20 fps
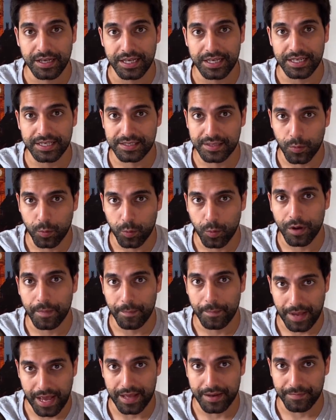is the one
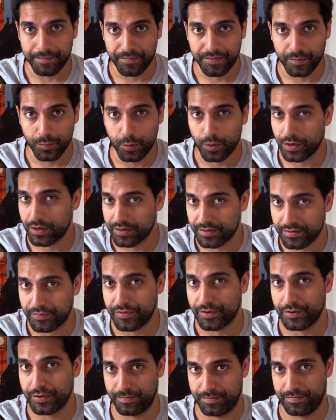man, one of the
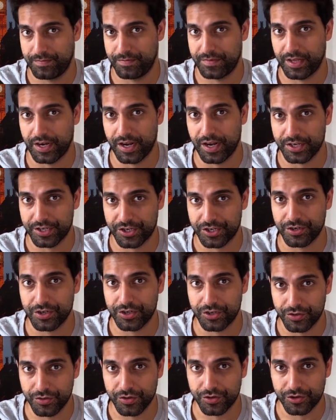few that I actually
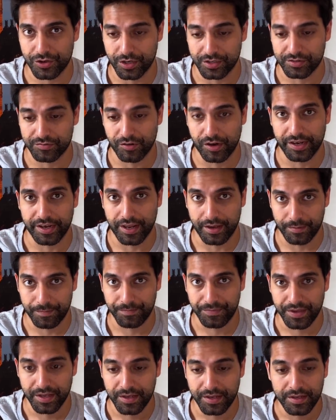do trust right now.
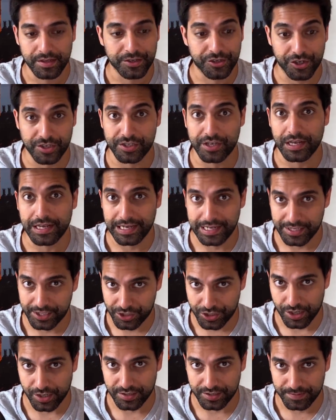Just like Liz
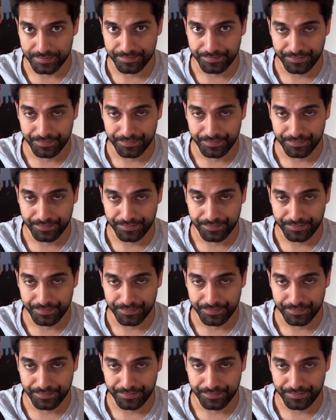Truss.